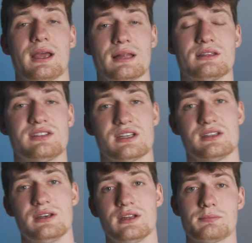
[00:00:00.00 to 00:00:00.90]
got the
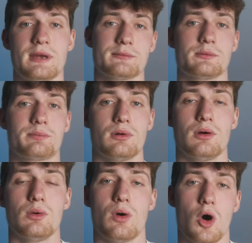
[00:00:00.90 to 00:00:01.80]
16-inch MacBook
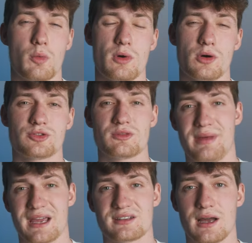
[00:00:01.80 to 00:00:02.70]
Pro almost
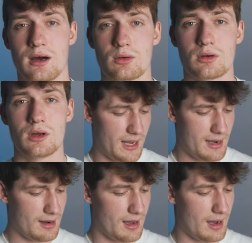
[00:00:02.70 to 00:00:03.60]
maxed out,
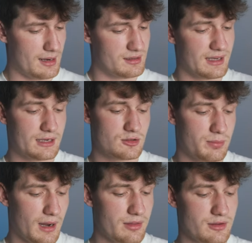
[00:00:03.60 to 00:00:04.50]
and I decided to
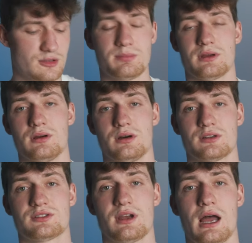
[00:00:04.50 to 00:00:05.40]
buy this
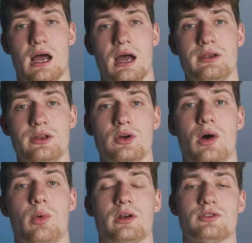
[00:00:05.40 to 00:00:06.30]
because I knew I
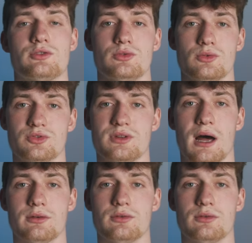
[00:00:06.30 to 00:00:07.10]
wanted to start